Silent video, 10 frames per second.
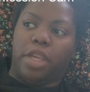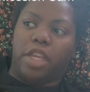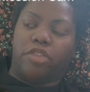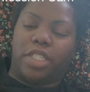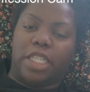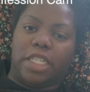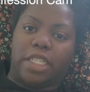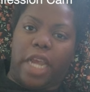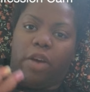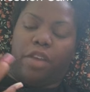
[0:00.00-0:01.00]
interesting to see
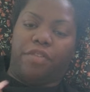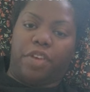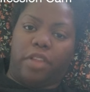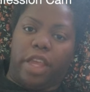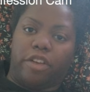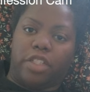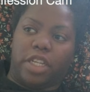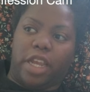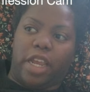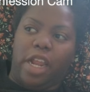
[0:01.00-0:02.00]
how I feel later
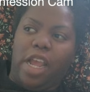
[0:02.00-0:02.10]
tonight.